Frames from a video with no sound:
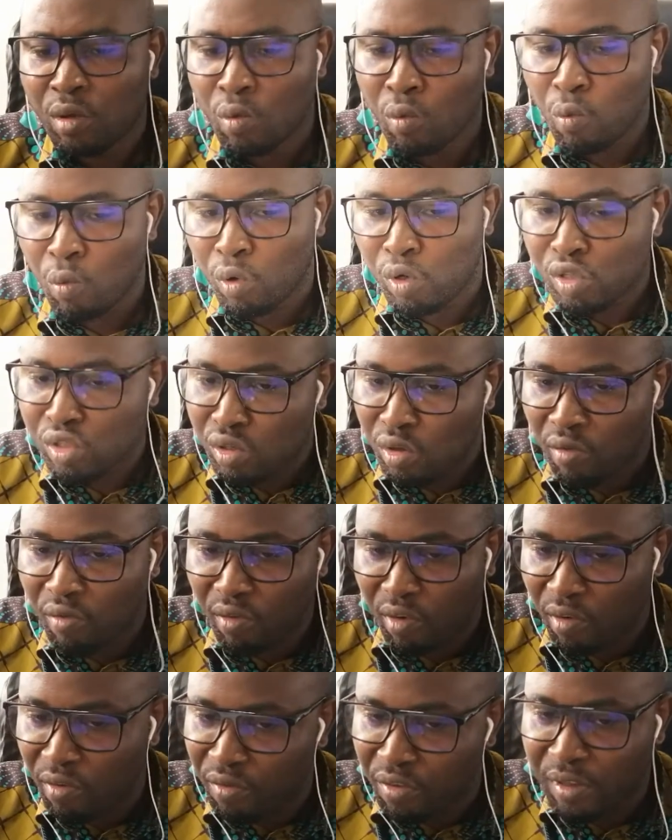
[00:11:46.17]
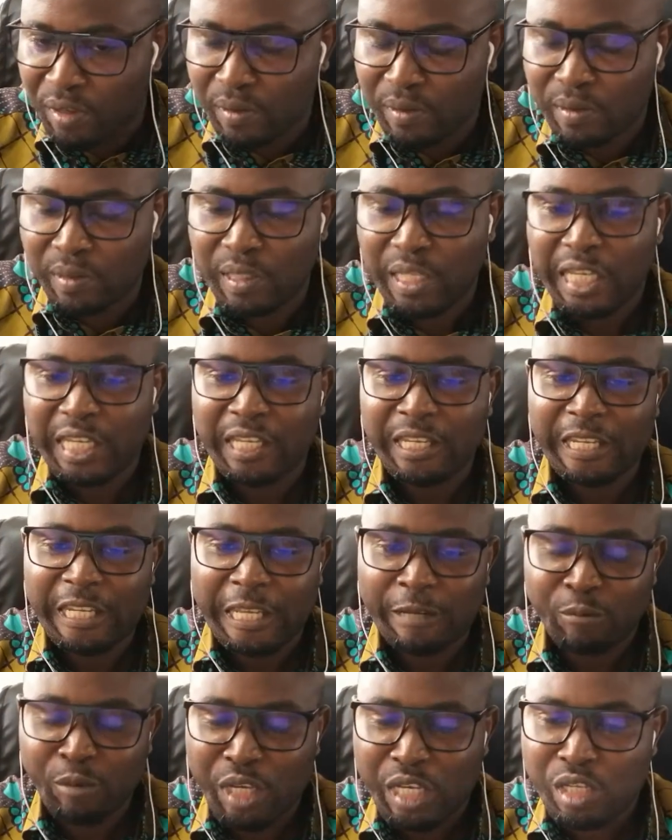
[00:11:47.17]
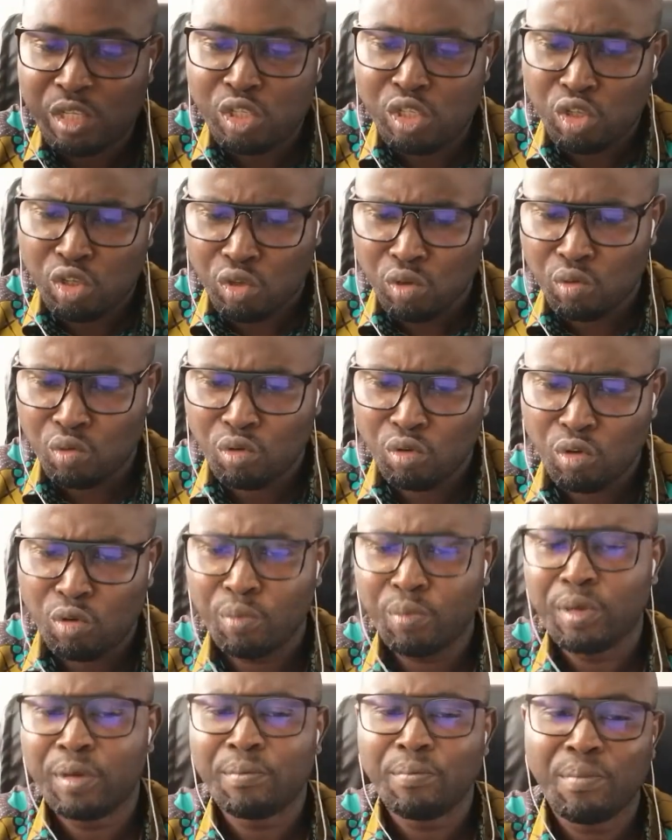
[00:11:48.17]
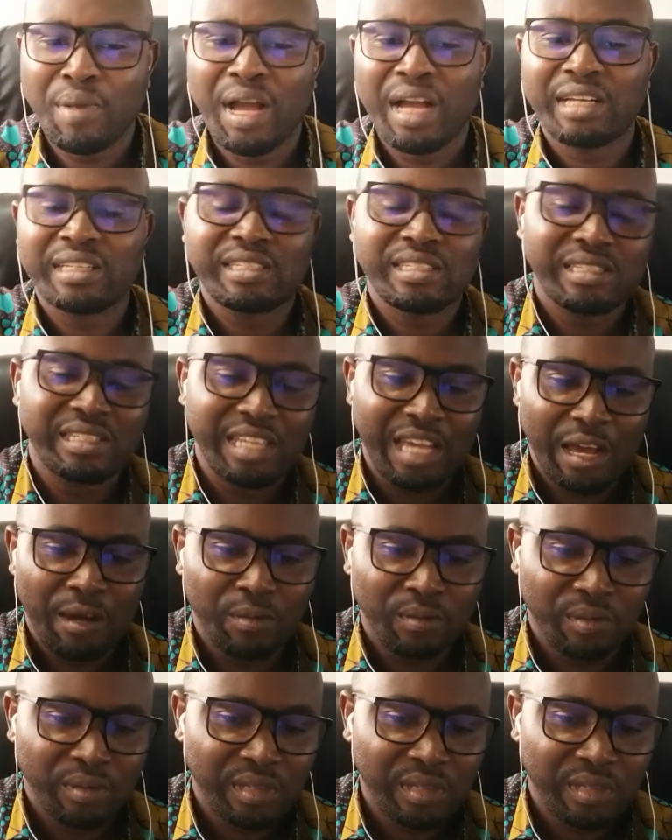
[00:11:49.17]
was not fulfilled. It means you will be marked down.